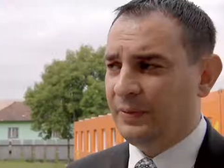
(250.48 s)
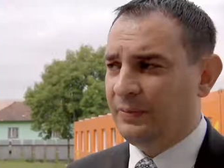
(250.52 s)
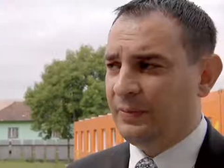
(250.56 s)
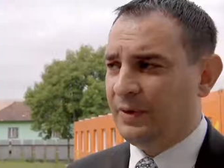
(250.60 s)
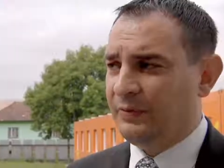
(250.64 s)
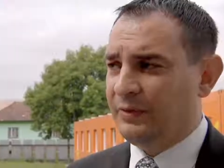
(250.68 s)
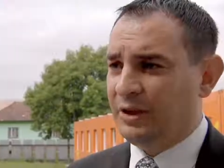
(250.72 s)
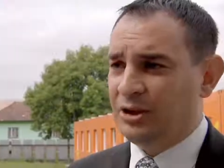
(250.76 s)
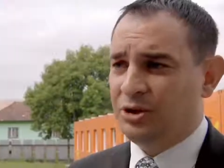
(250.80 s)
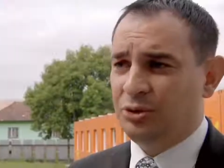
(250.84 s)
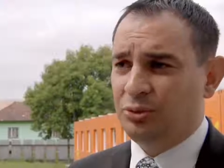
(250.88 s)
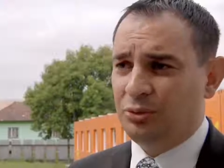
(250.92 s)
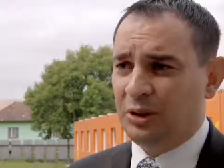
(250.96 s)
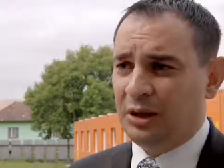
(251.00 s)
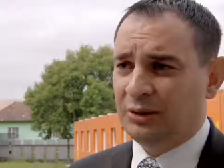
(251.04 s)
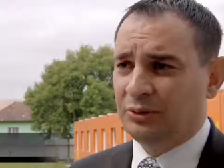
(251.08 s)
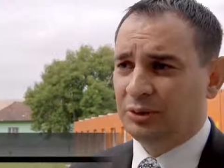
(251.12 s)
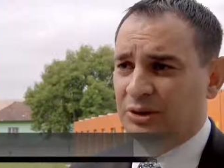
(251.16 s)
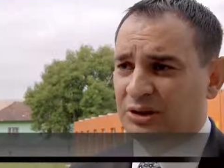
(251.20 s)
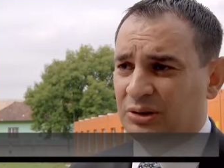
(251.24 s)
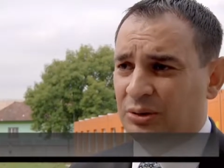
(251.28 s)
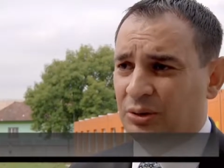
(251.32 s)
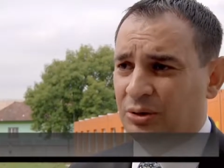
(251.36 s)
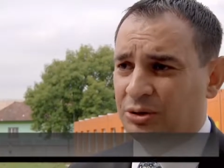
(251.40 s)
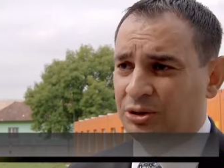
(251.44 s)

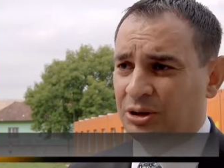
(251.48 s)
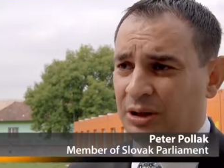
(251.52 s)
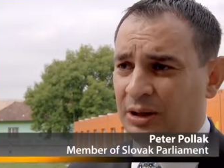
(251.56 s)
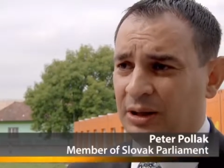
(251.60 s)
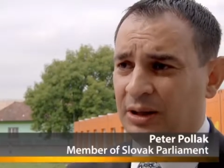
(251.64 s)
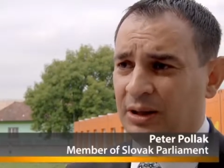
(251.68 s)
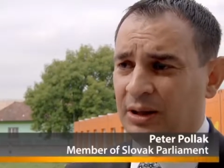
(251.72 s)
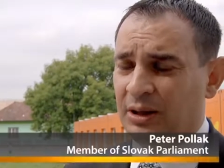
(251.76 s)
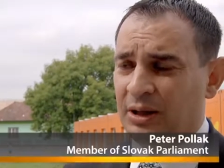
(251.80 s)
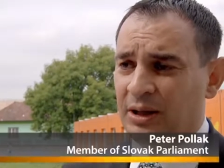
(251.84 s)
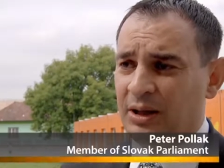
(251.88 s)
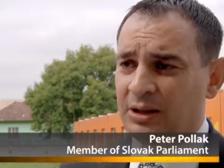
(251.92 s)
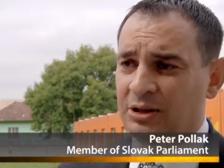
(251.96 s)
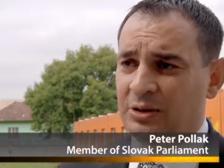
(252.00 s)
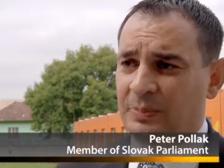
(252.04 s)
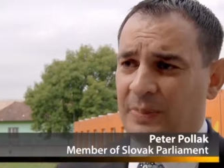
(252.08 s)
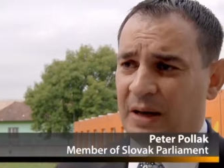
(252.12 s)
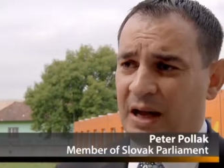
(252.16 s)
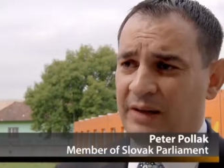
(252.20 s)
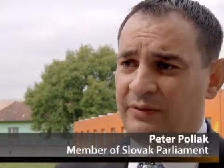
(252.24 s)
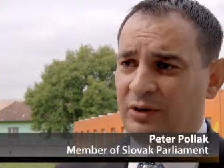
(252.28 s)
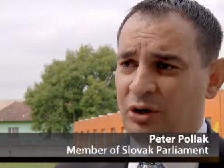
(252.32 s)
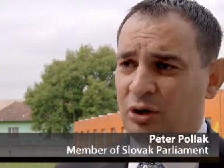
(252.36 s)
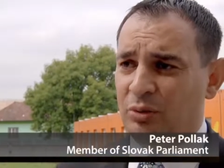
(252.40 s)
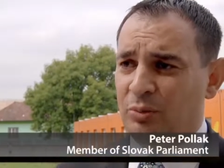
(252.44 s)
I'm
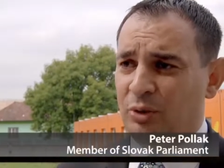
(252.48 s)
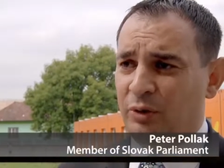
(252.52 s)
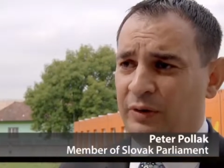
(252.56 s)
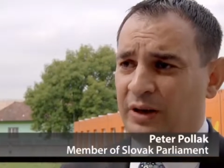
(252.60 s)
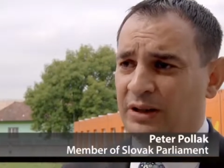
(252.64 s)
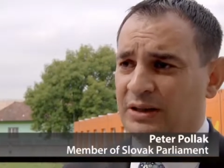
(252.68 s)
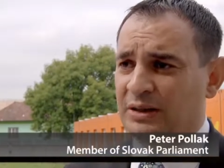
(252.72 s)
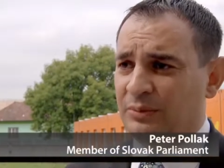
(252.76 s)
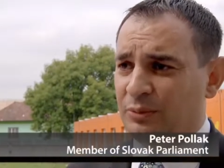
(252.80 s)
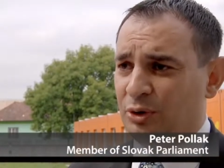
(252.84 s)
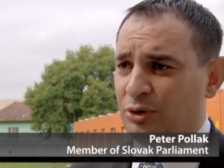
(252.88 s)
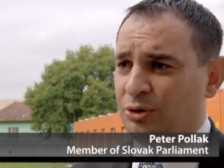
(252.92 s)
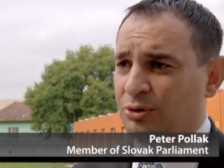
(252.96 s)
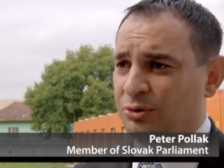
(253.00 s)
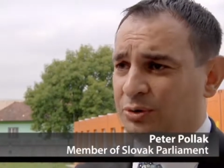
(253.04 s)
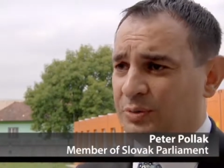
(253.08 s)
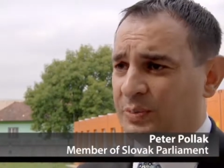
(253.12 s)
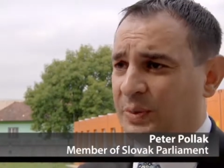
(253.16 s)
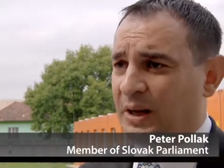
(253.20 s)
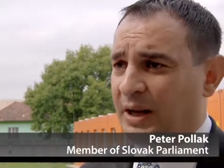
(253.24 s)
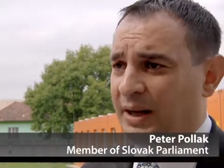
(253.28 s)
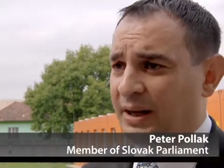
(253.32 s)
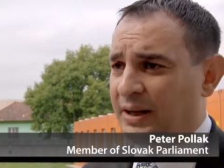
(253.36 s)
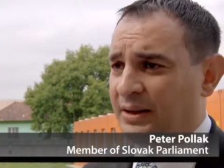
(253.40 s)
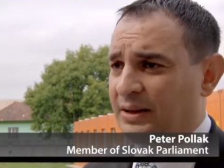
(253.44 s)
happy that Roma
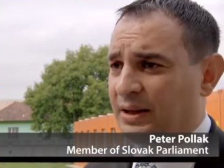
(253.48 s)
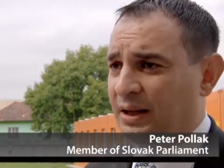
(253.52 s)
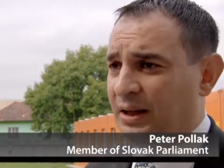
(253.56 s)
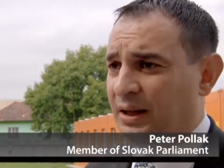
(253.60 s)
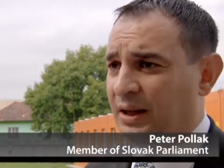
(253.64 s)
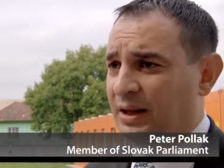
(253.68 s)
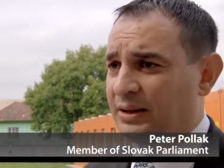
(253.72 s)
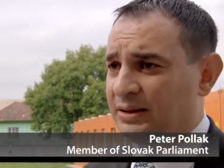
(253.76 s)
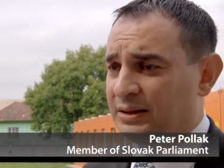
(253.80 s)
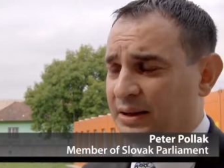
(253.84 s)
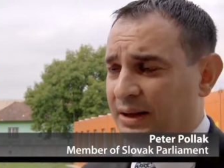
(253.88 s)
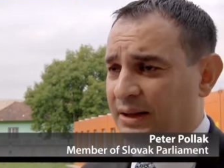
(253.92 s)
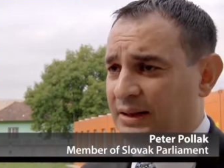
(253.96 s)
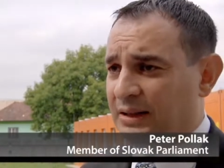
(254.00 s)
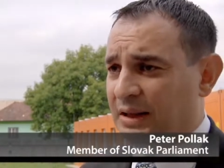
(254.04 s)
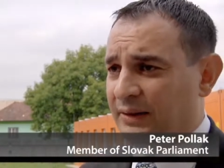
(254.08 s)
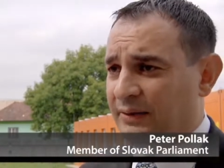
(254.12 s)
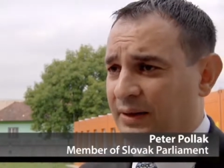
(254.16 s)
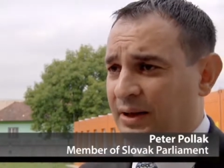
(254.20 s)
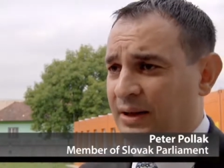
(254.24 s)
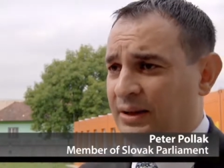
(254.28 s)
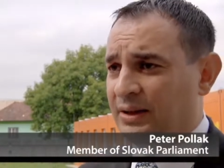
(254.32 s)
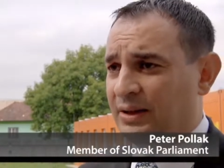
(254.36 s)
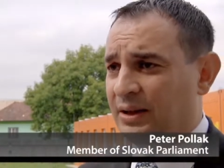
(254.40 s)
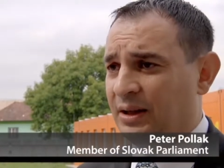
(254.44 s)
kids can be
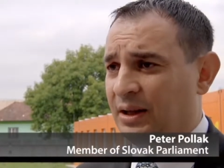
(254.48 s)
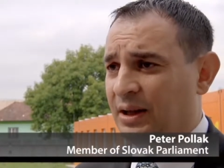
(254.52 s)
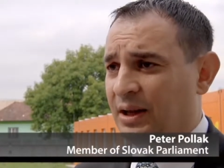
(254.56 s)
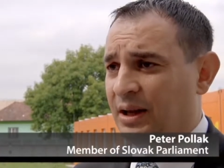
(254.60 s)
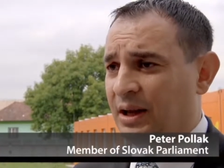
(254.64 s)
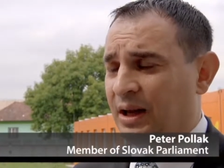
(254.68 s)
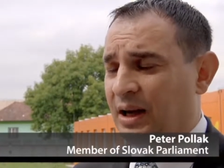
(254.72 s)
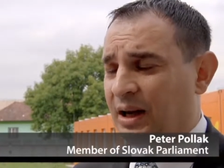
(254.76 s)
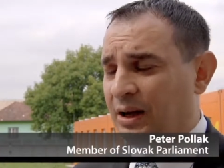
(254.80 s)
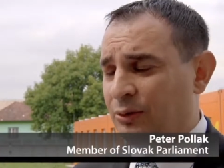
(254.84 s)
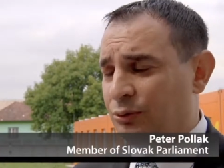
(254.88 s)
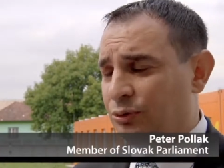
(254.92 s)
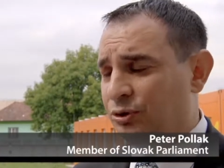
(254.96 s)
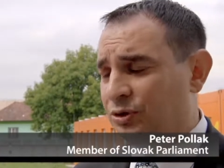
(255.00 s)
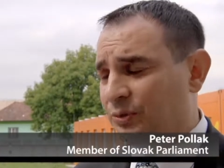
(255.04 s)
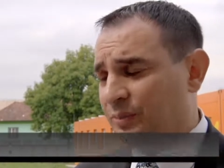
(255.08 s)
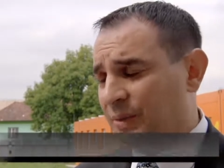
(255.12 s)
together with kids from